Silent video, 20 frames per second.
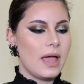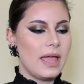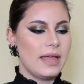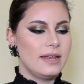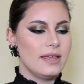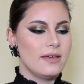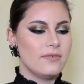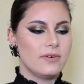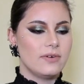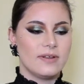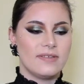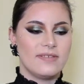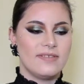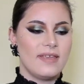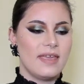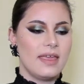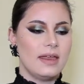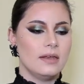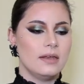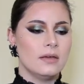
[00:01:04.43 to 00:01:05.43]
I'd ever
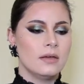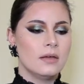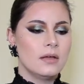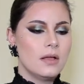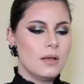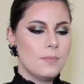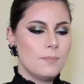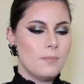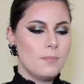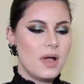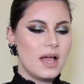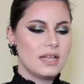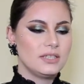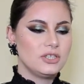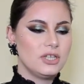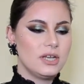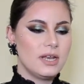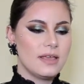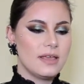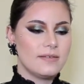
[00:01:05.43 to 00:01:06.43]
seen, much
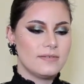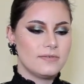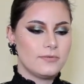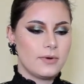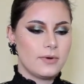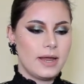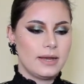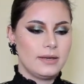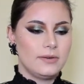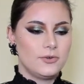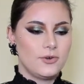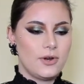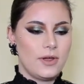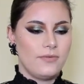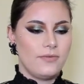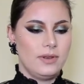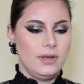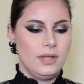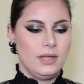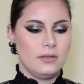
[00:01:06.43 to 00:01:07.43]
less tried
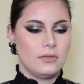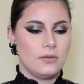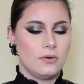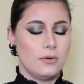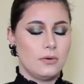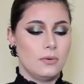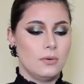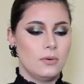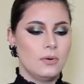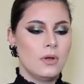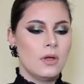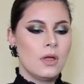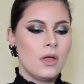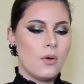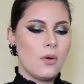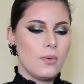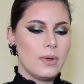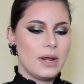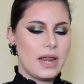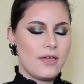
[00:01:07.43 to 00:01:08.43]
traveling through,
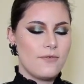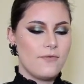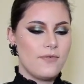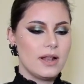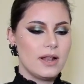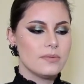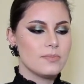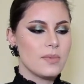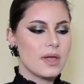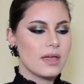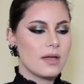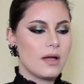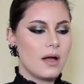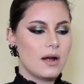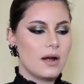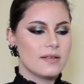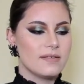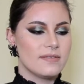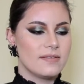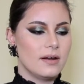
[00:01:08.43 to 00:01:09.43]
when I felt my
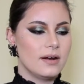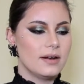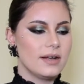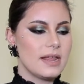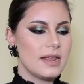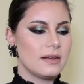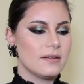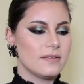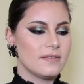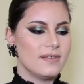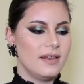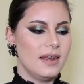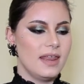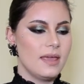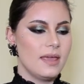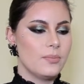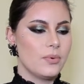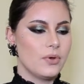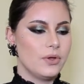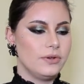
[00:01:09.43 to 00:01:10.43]
car starting to
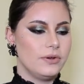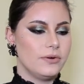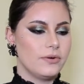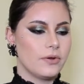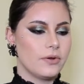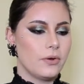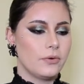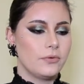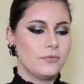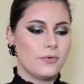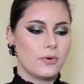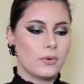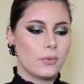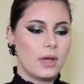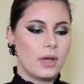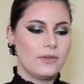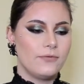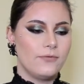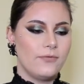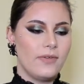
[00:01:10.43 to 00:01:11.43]
slip on the road for
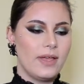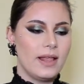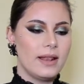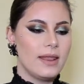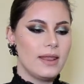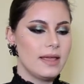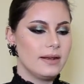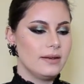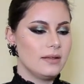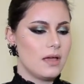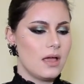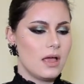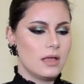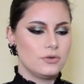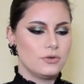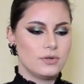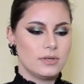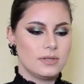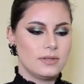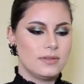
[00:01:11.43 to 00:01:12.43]
what felt like the
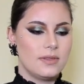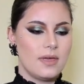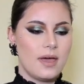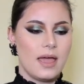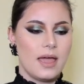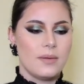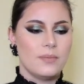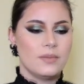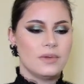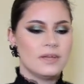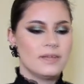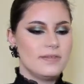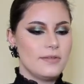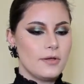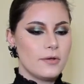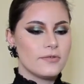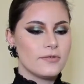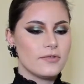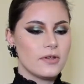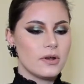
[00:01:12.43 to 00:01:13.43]
100th time. The
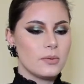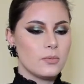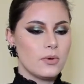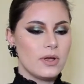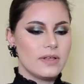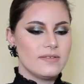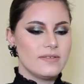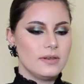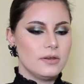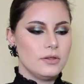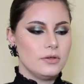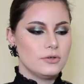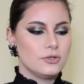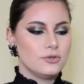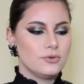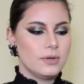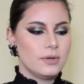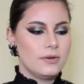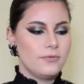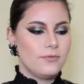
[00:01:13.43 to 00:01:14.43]
snowstorm was
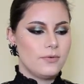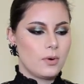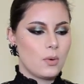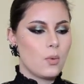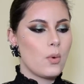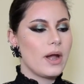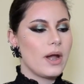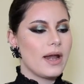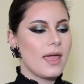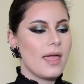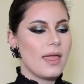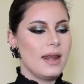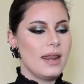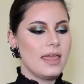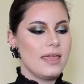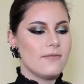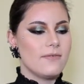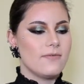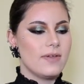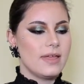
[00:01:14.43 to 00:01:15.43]
unusual for where I
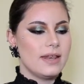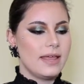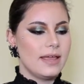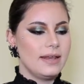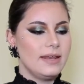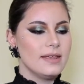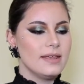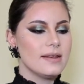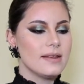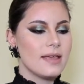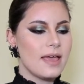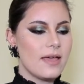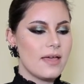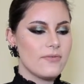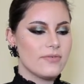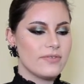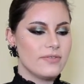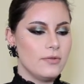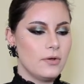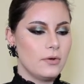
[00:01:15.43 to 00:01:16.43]
live, and I didn't have
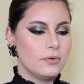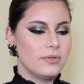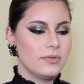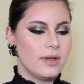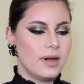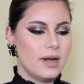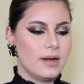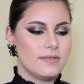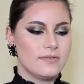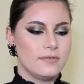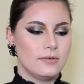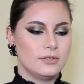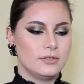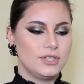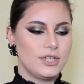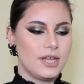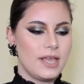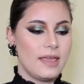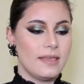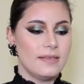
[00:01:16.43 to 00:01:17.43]
snow tires or
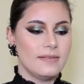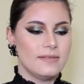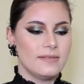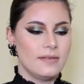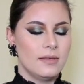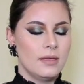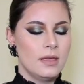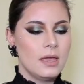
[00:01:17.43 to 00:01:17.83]
chains,